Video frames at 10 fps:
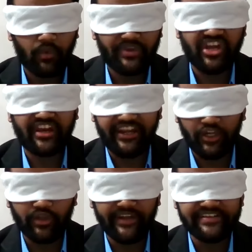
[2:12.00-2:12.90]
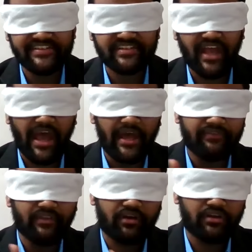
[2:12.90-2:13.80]
which are ketolates
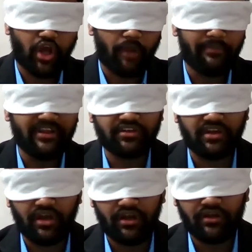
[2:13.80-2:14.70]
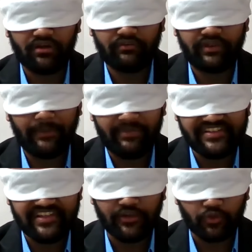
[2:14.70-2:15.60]
and the normal
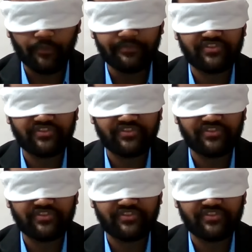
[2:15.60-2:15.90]
ABC group.